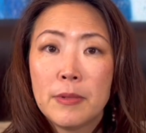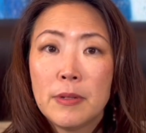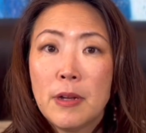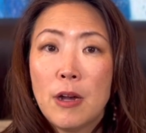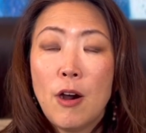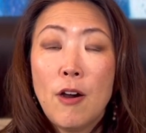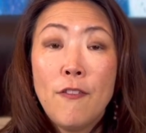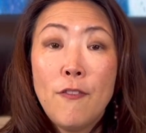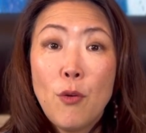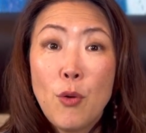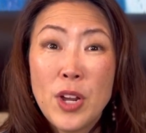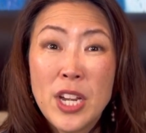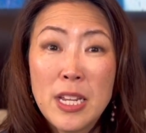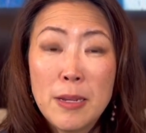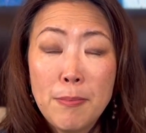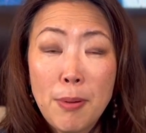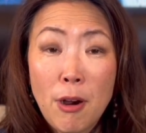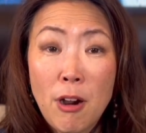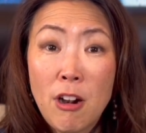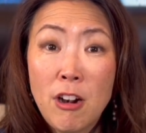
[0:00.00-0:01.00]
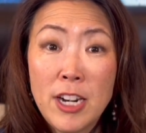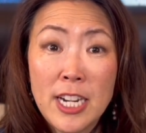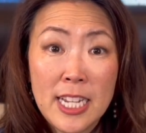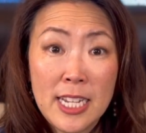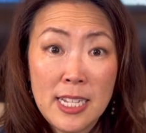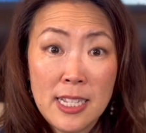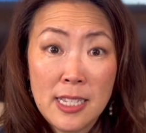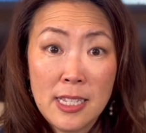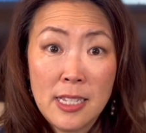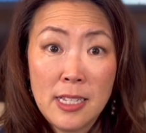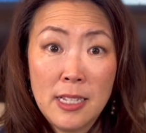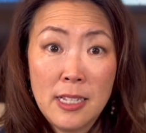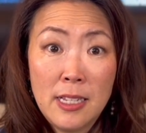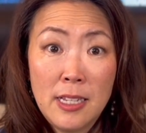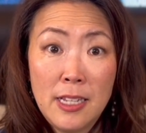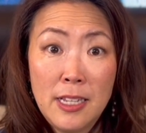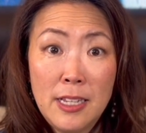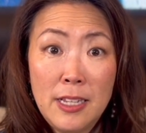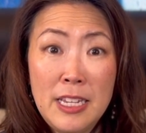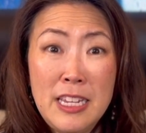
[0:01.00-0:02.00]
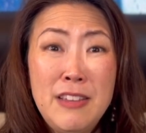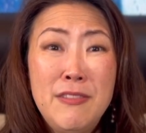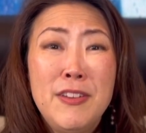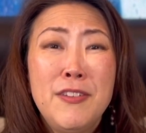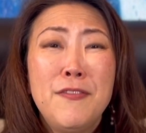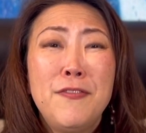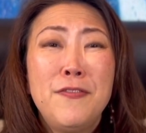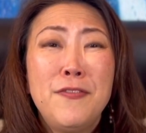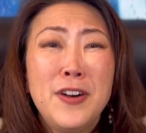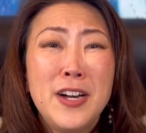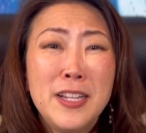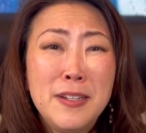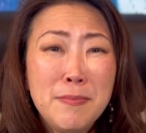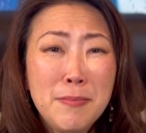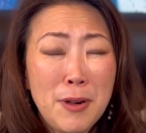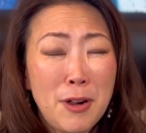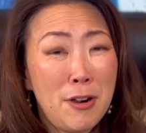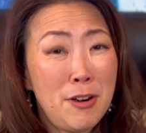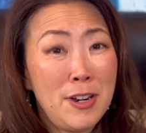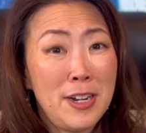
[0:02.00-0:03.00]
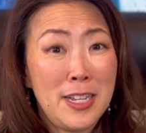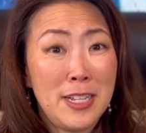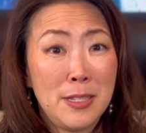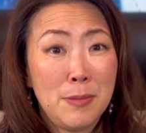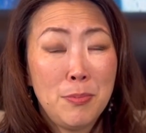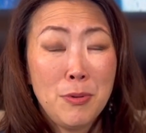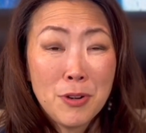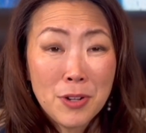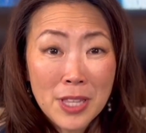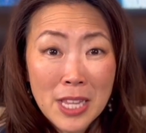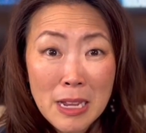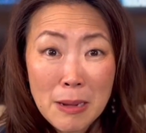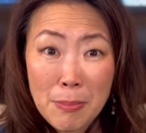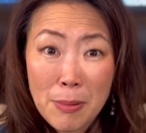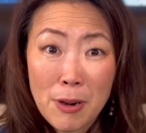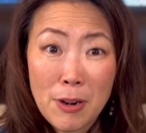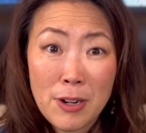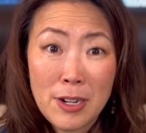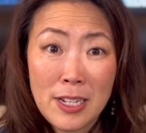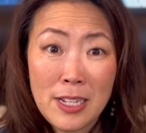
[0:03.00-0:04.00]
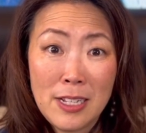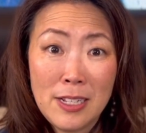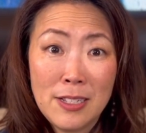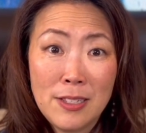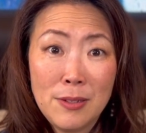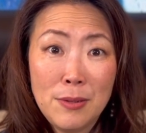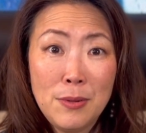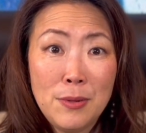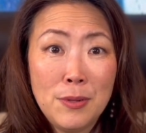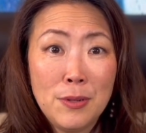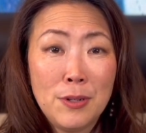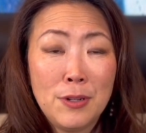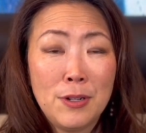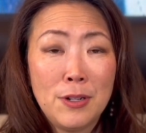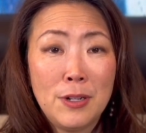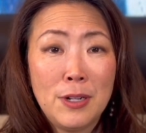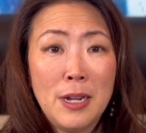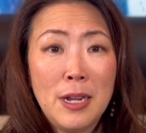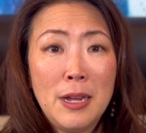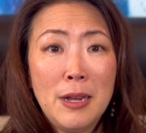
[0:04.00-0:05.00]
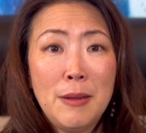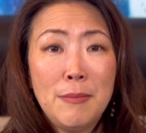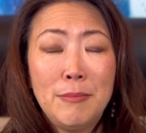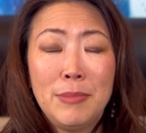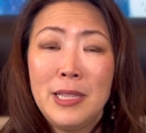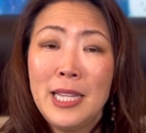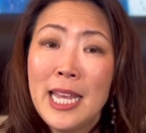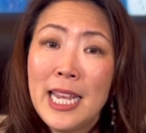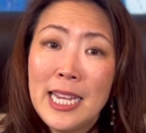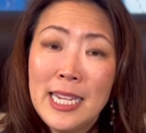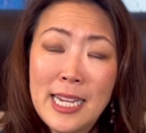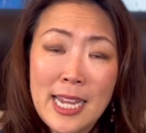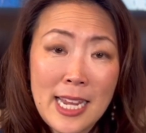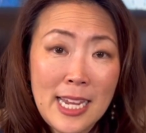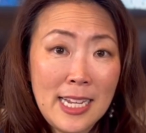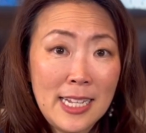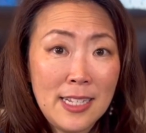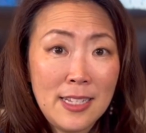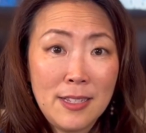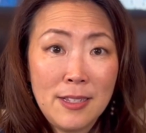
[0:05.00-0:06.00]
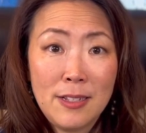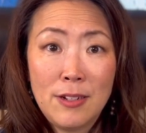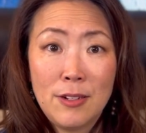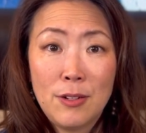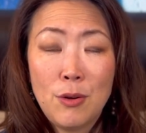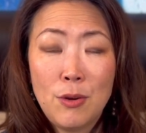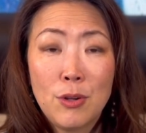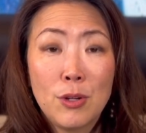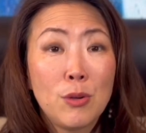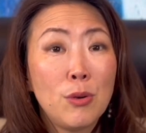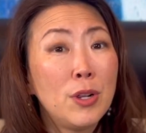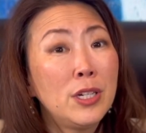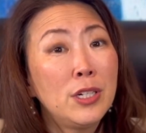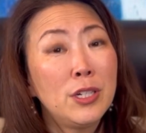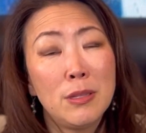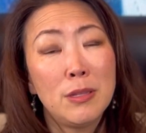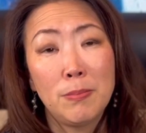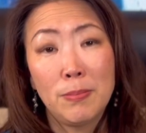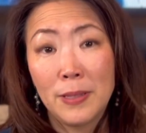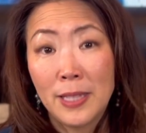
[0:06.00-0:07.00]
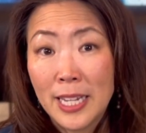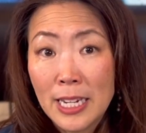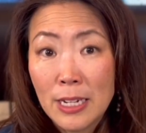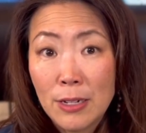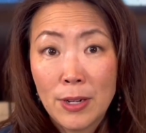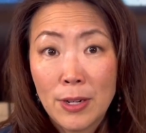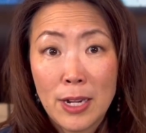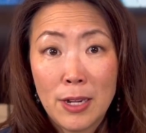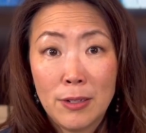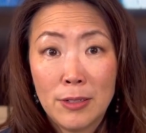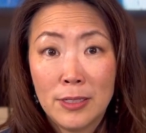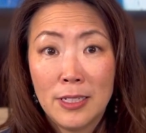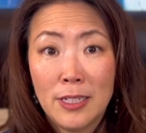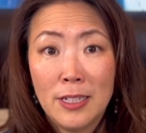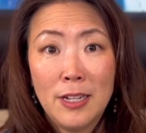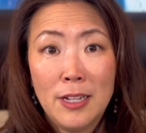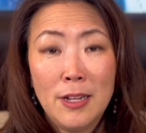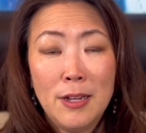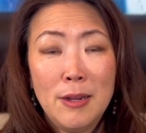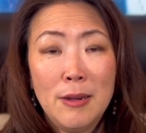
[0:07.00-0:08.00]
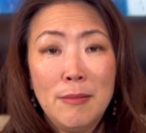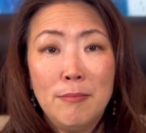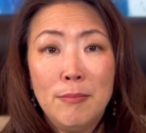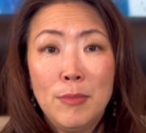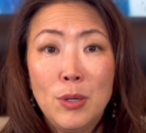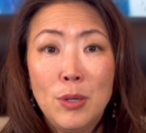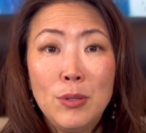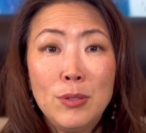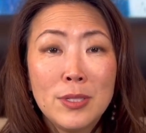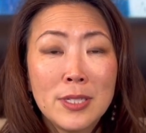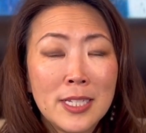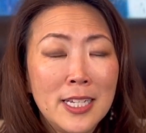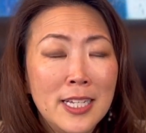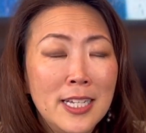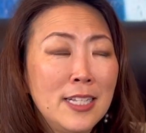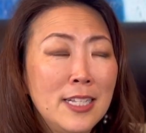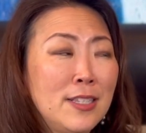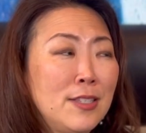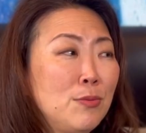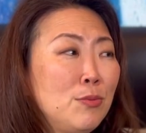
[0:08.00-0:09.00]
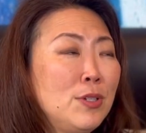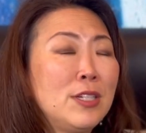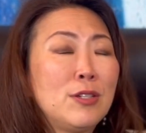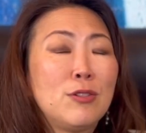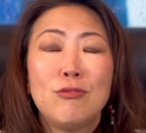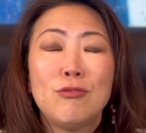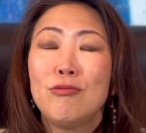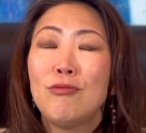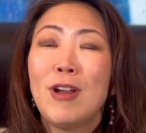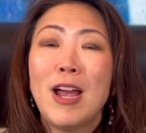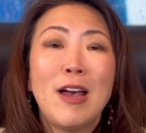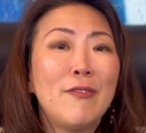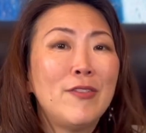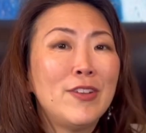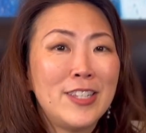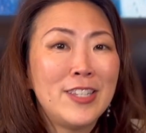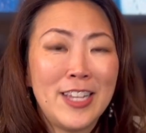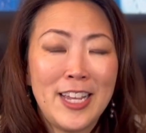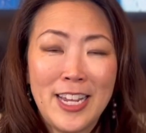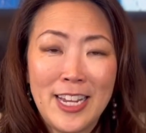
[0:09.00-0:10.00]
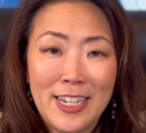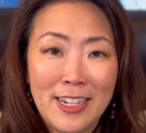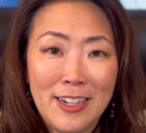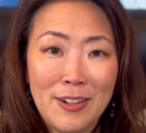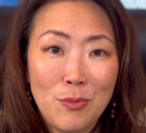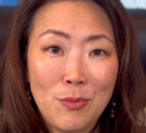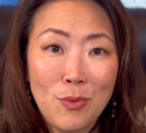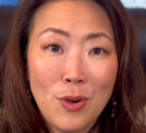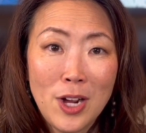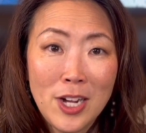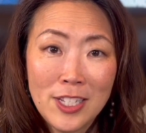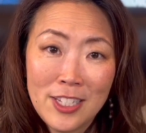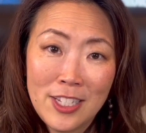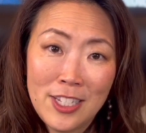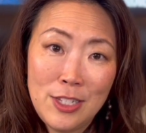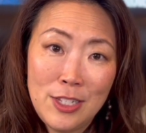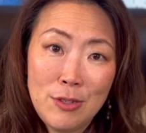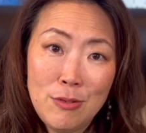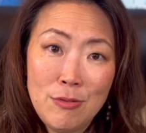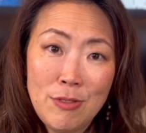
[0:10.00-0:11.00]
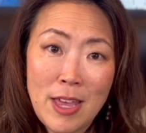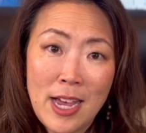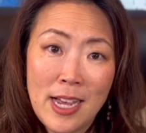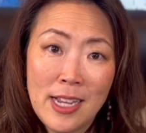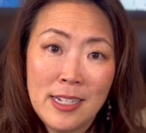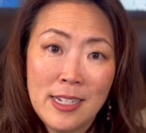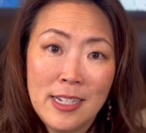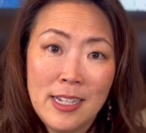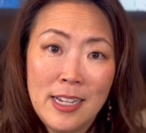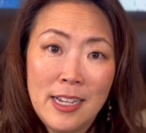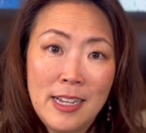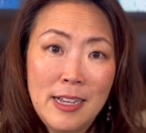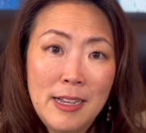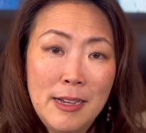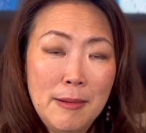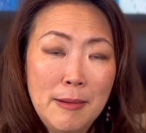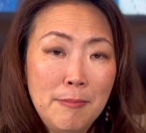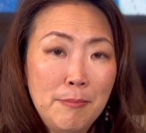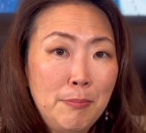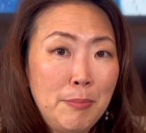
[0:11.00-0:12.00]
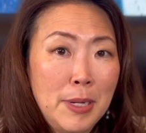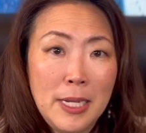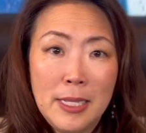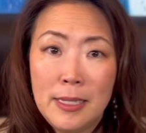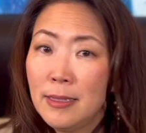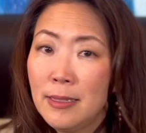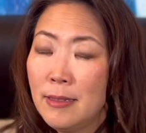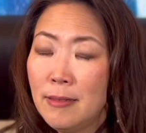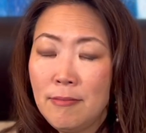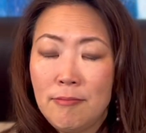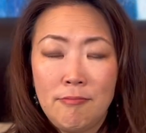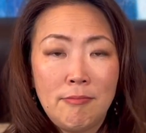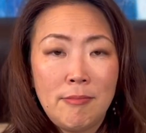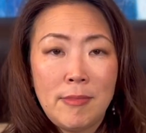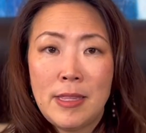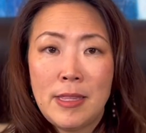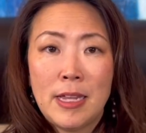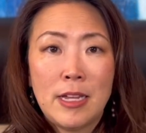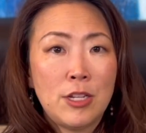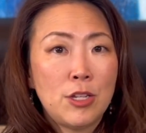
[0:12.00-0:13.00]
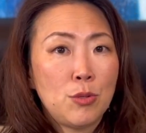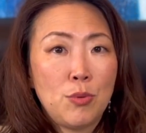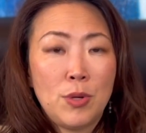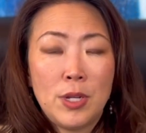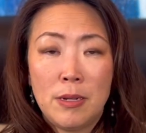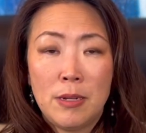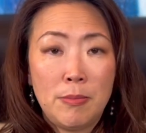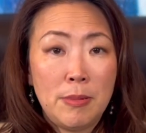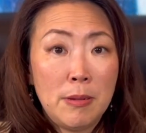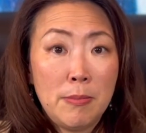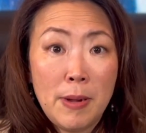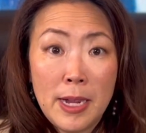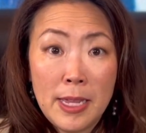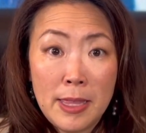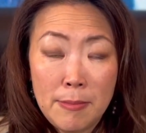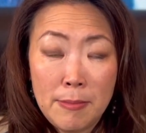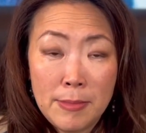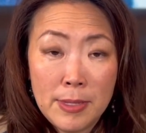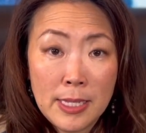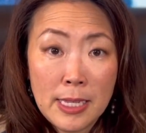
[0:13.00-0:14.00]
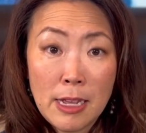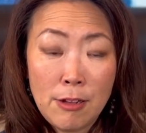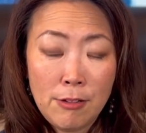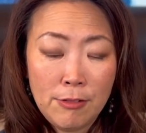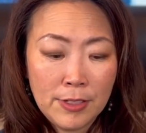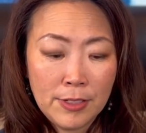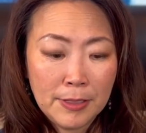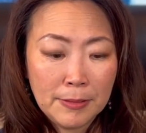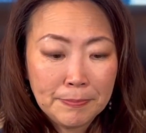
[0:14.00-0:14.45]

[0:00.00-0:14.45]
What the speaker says: Avoiding parties, even fun parties, birthday parties, or play dates, or going to the playground. Most kids would gravitate and want to do that, but they just want to be by themselves.